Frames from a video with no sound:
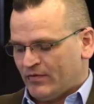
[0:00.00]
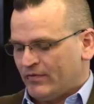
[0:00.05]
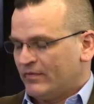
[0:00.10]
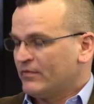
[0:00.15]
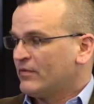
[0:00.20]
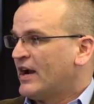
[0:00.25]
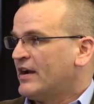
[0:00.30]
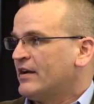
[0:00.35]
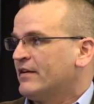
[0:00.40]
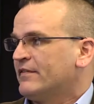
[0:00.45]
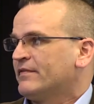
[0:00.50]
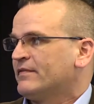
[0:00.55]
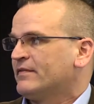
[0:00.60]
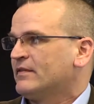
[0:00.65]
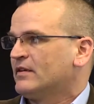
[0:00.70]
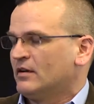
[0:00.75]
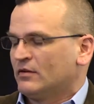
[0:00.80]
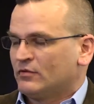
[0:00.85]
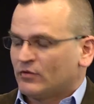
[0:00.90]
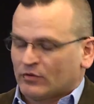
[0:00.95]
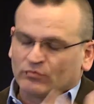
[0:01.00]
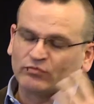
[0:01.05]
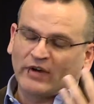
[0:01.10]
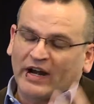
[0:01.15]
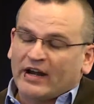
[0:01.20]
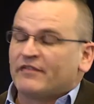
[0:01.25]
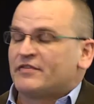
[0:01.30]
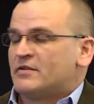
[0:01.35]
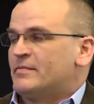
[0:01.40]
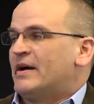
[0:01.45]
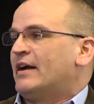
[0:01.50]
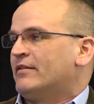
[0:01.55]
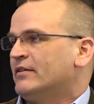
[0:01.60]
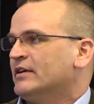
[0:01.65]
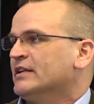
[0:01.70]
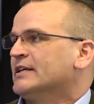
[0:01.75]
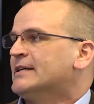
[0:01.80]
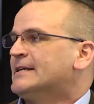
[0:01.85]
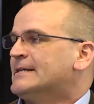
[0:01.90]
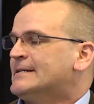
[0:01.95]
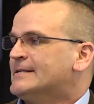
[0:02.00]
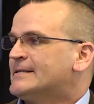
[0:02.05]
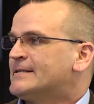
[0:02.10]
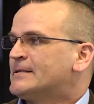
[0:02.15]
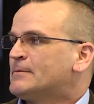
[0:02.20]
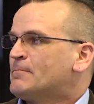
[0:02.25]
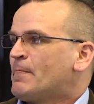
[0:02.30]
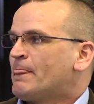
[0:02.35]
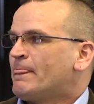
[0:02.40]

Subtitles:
right off the bat really is